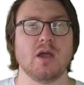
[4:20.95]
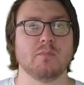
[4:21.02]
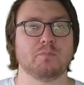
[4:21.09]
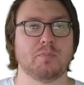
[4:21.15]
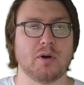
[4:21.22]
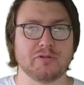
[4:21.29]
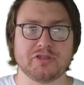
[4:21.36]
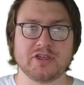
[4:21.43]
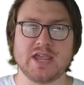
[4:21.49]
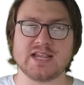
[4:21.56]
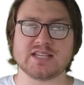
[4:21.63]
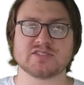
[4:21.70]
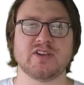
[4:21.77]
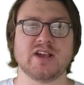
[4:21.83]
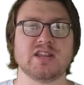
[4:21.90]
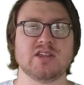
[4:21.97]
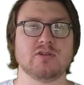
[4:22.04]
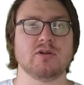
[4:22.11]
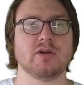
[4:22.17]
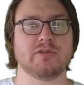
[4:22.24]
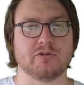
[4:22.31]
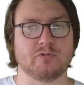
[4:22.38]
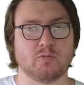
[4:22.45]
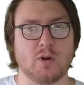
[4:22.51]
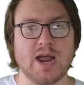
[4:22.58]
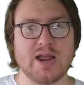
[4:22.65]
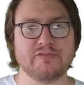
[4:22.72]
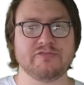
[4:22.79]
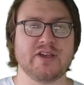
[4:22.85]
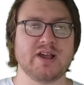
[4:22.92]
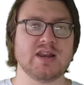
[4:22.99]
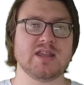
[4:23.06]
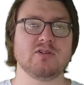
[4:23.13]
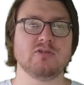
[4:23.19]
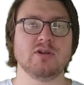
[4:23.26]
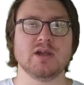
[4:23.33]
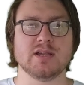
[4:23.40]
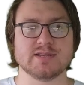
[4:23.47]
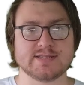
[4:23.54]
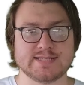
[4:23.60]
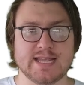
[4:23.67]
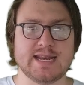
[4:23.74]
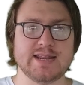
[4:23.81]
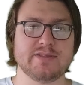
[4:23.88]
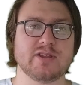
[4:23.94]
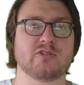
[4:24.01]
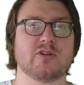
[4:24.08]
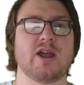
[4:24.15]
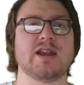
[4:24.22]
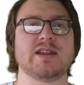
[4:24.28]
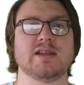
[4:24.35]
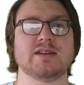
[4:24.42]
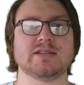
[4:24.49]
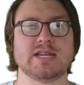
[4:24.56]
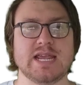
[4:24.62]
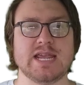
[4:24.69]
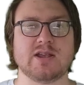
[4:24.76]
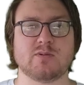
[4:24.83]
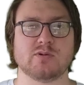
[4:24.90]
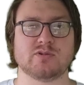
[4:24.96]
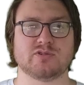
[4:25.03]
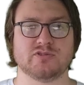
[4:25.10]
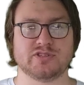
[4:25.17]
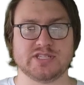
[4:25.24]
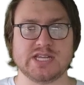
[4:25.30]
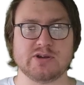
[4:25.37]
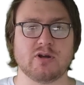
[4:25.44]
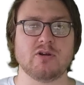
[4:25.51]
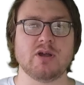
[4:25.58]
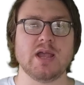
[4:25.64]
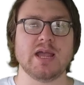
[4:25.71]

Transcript: Both the x value, the y value, setting the gradient equal to 0